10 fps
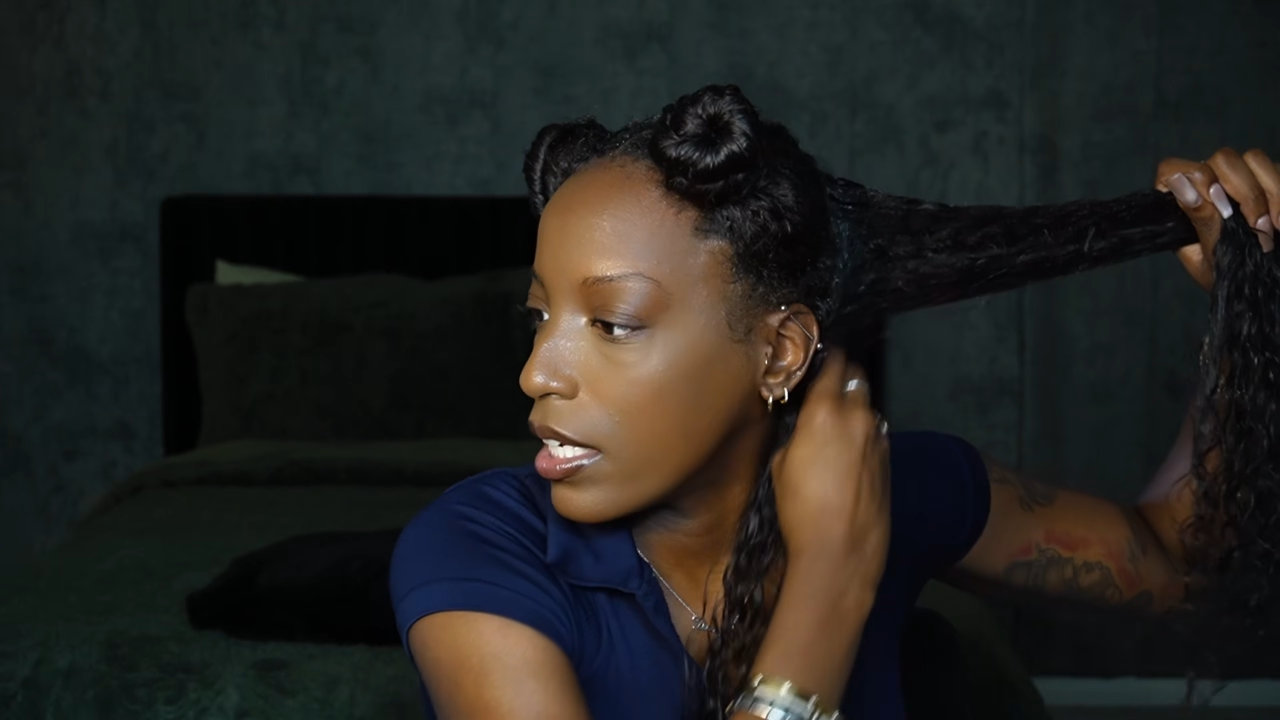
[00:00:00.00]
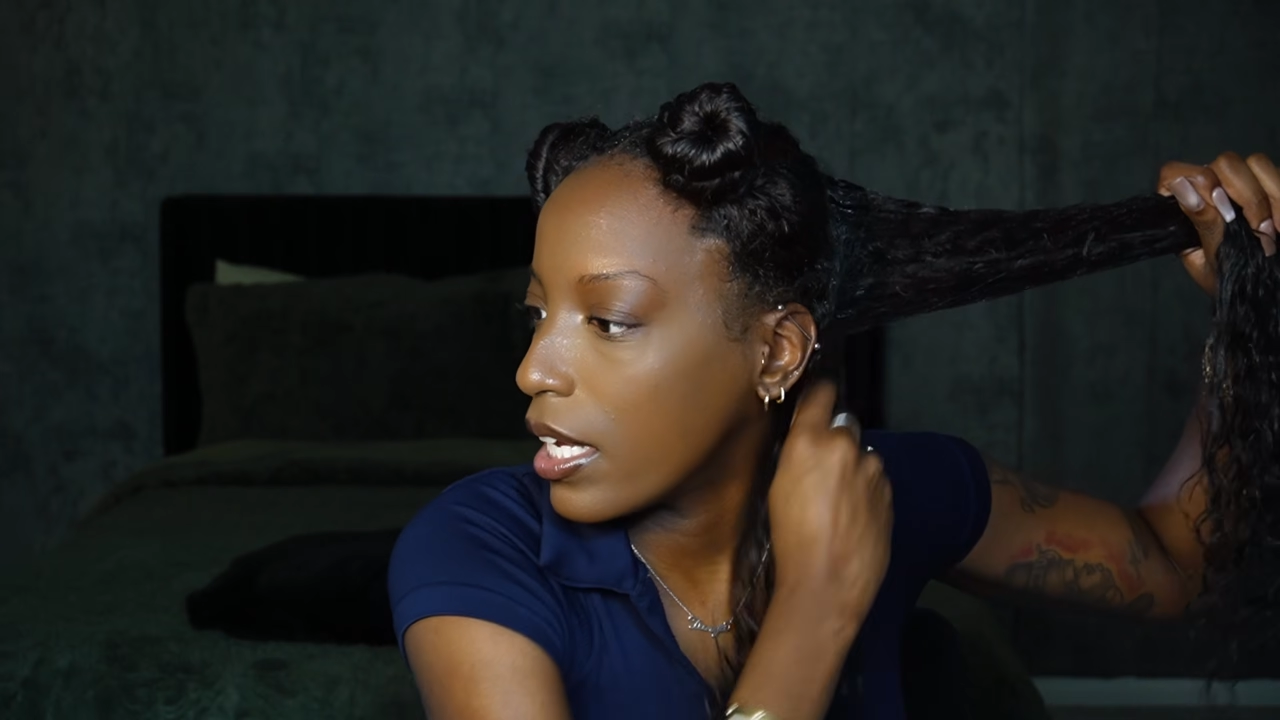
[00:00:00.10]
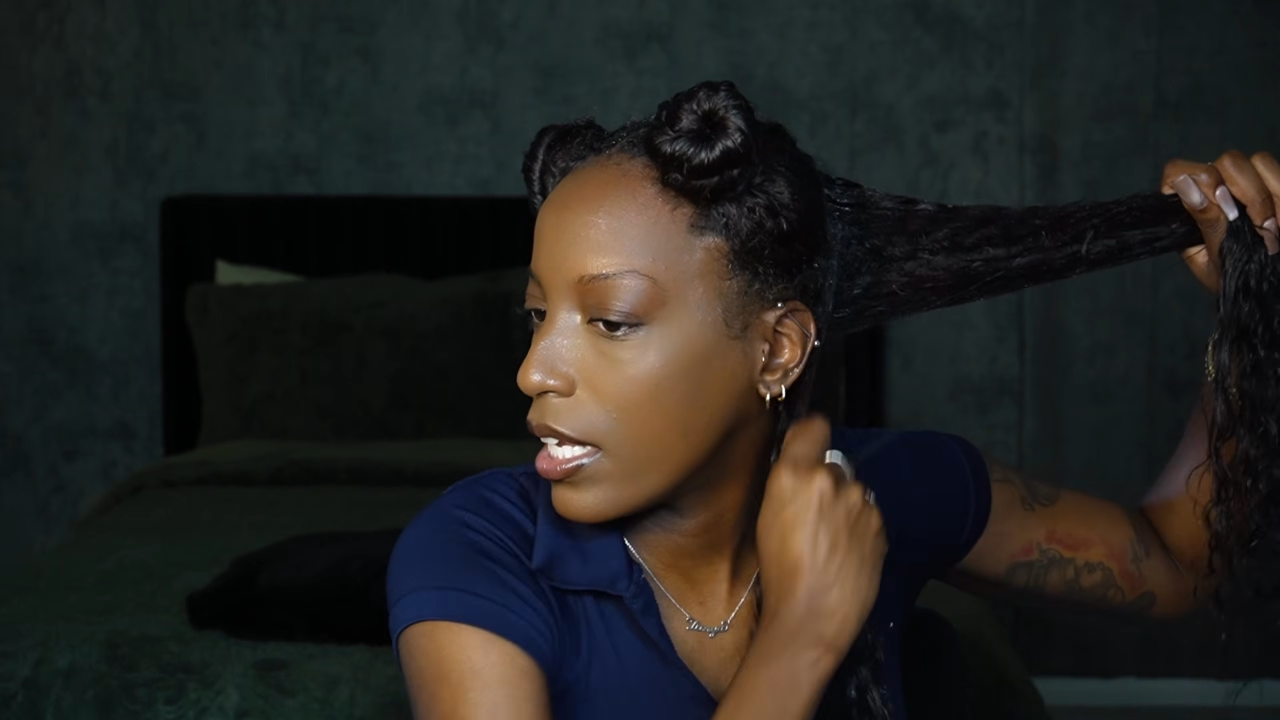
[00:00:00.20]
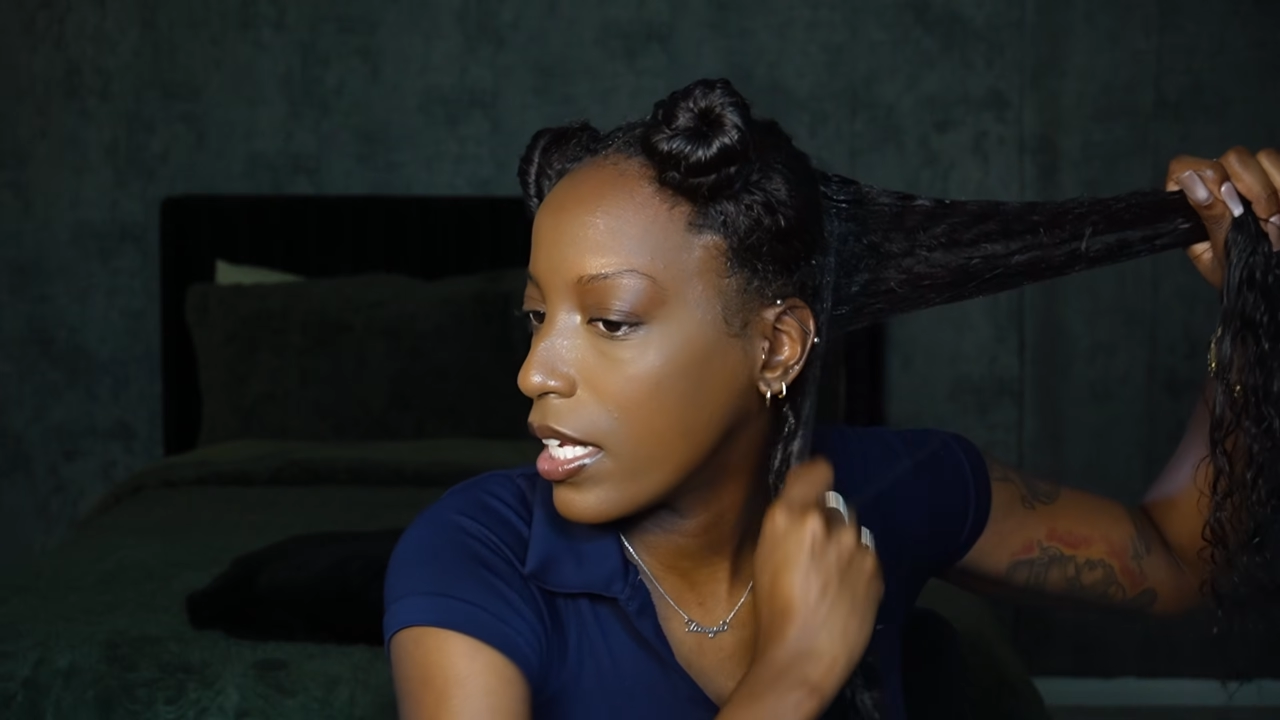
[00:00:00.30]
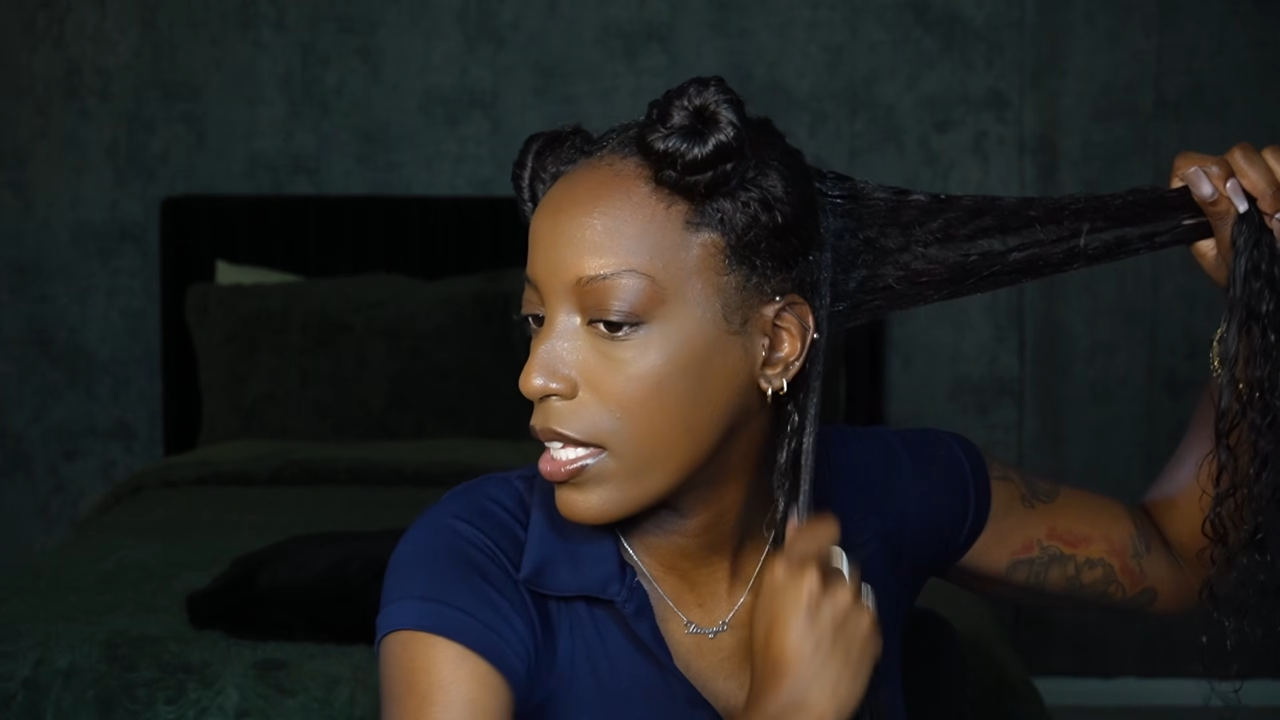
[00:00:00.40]

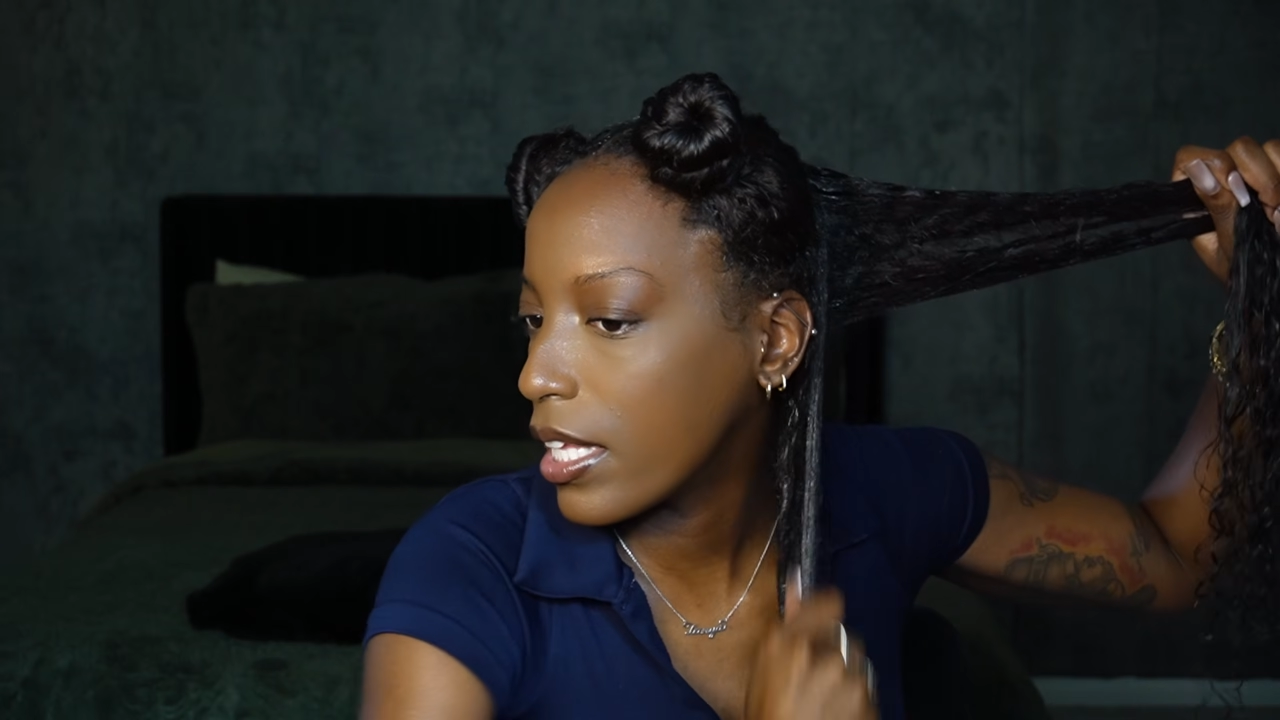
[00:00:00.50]
and that